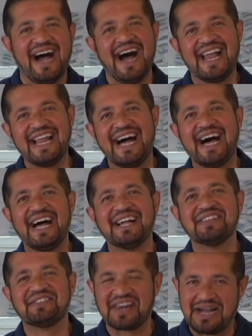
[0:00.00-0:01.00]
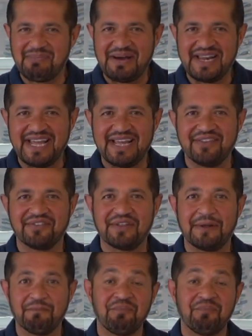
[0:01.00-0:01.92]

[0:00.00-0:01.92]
alla trapanese.